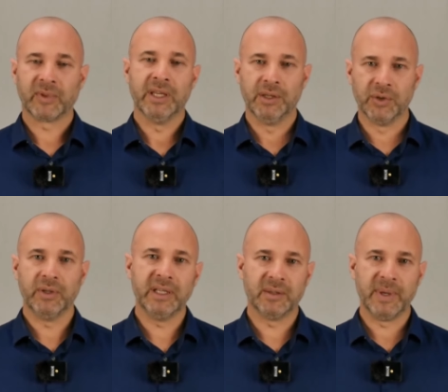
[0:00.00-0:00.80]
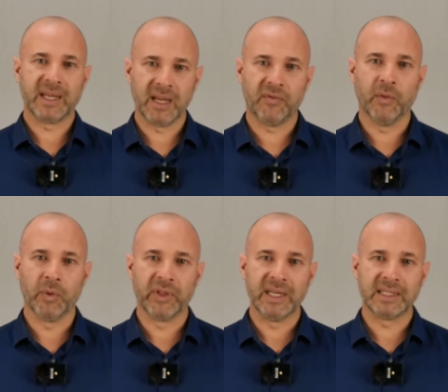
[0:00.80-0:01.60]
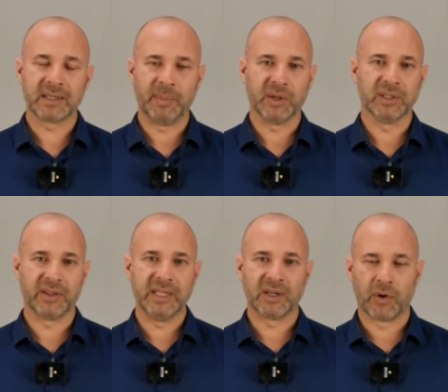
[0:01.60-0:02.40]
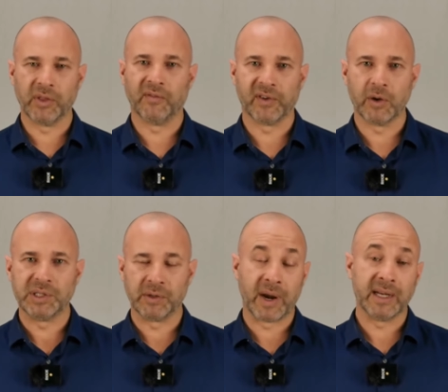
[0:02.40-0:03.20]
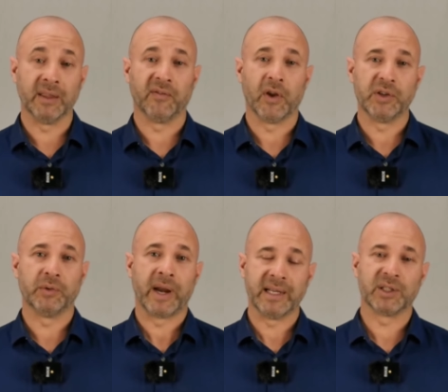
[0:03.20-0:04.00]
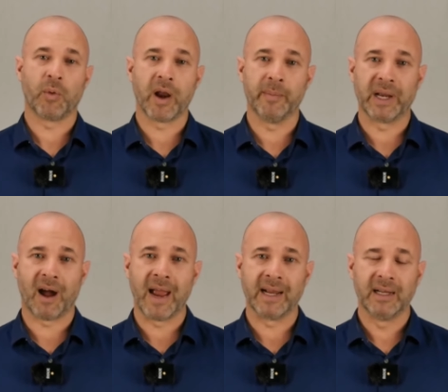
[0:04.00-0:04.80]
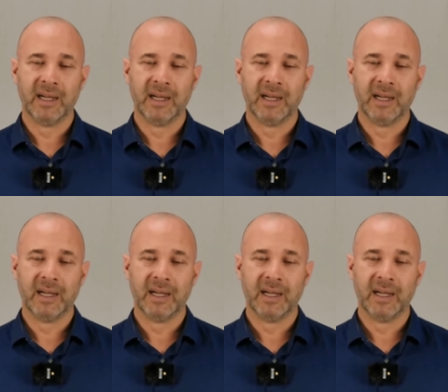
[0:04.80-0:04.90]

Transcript: You do need to be careful with these because these are on the floating rate, and the floating rate is quite a bit higher.